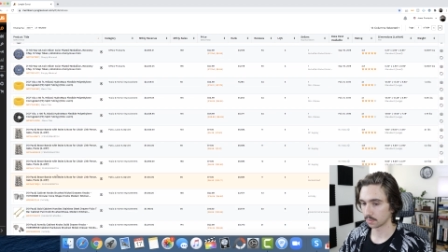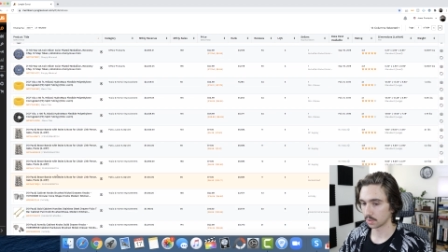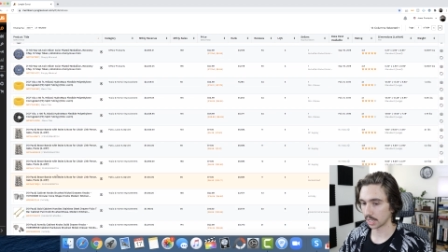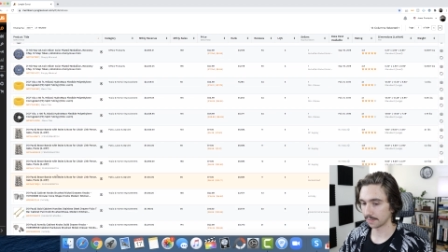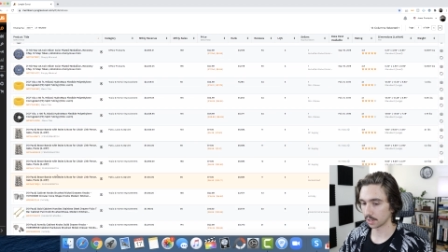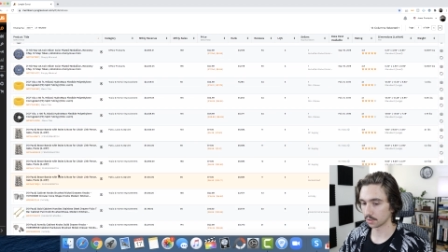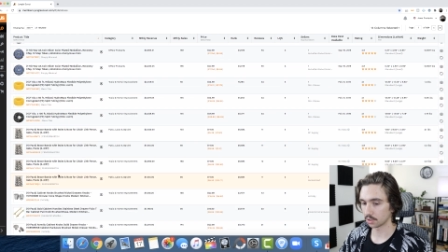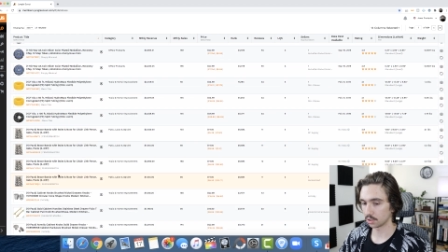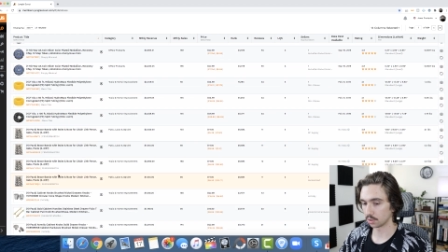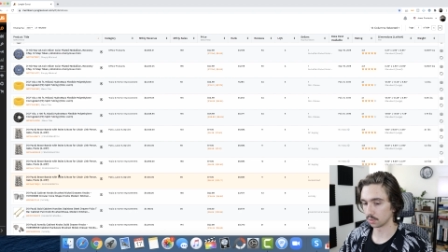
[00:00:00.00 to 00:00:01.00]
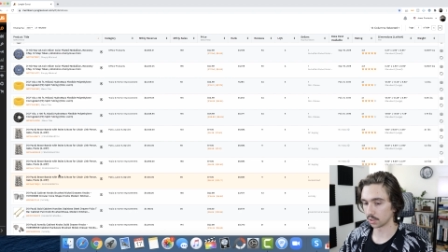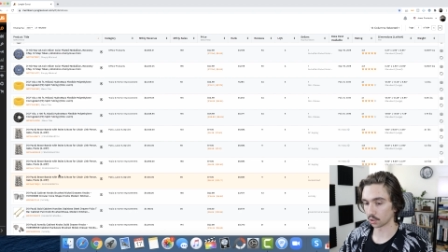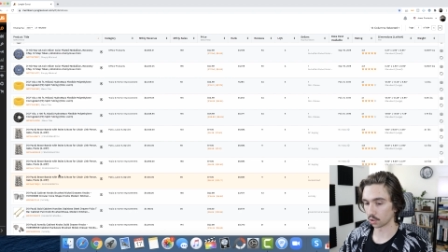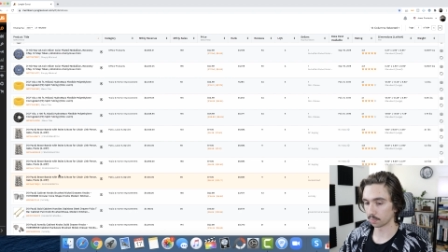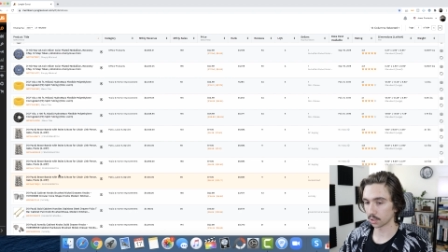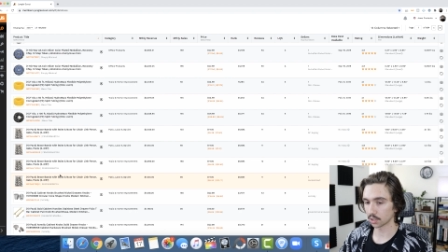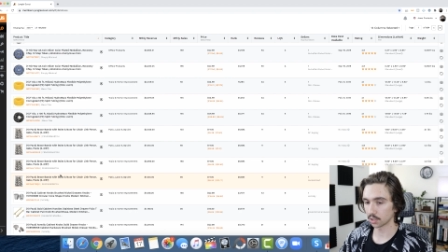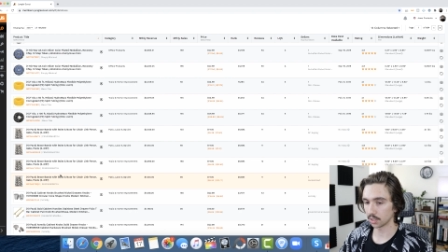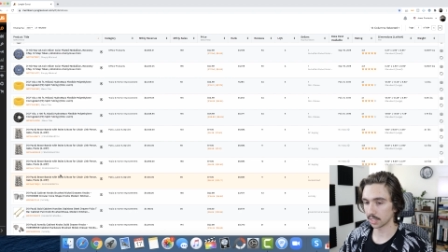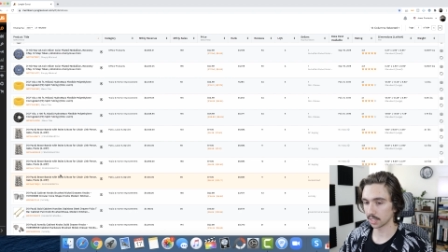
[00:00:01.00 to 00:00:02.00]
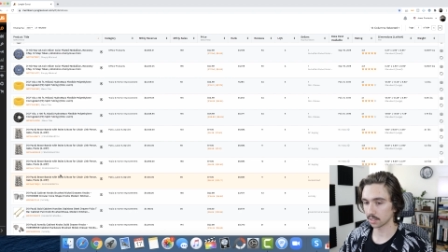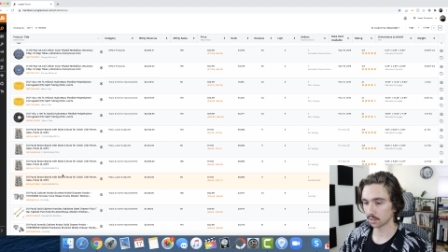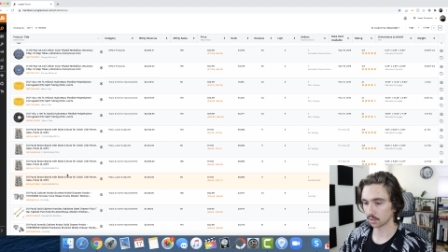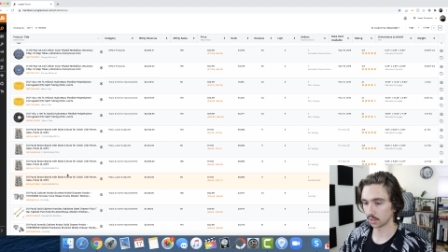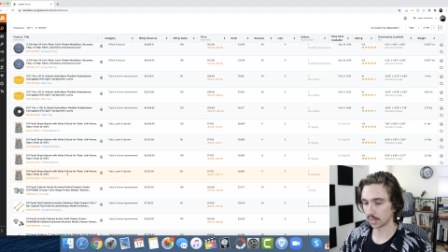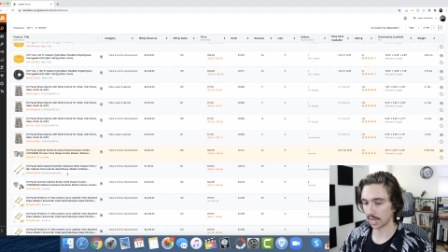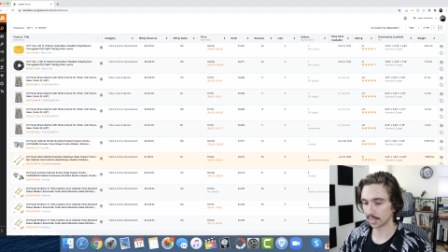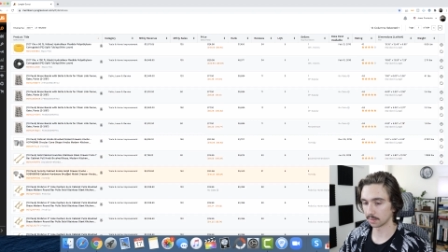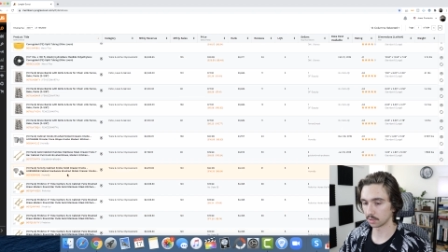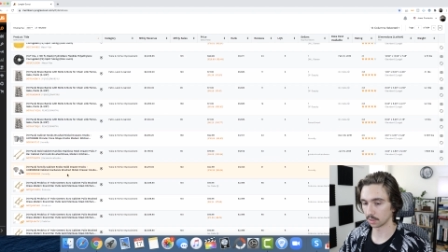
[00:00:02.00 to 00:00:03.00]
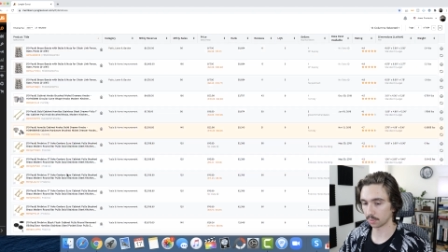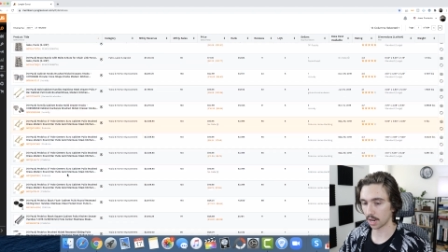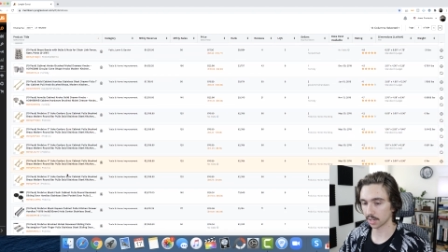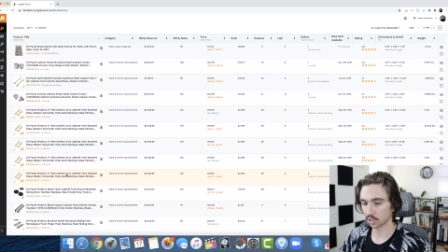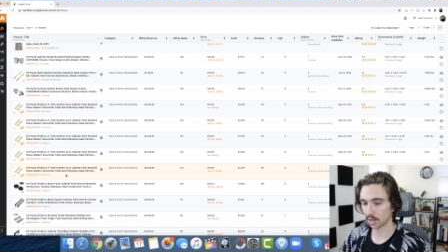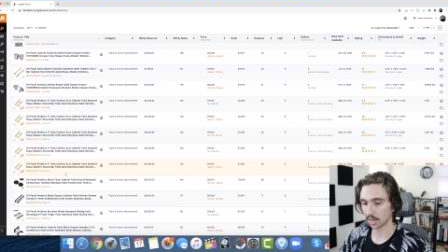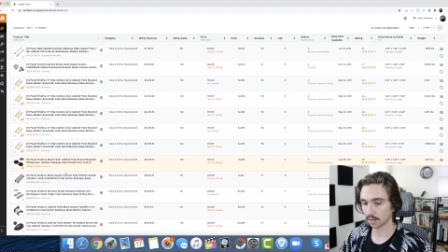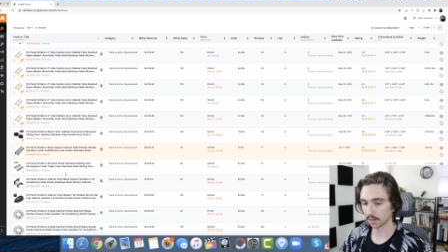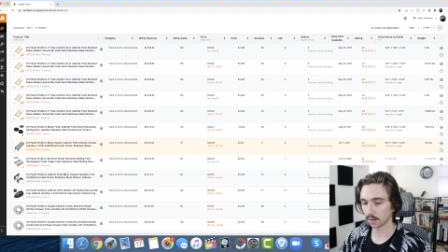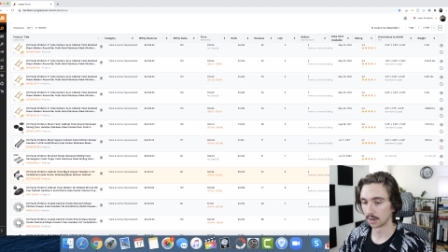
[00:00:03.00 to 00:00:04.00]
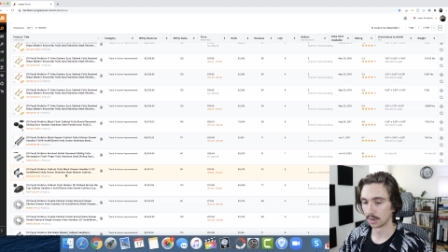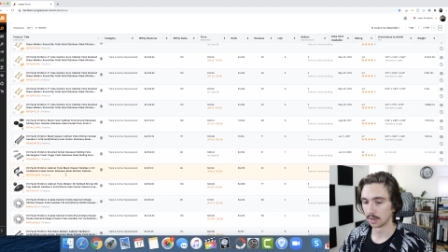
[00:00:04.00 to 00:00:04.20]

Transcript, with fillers: save those to your own personal list, or you can add them to your product tracker.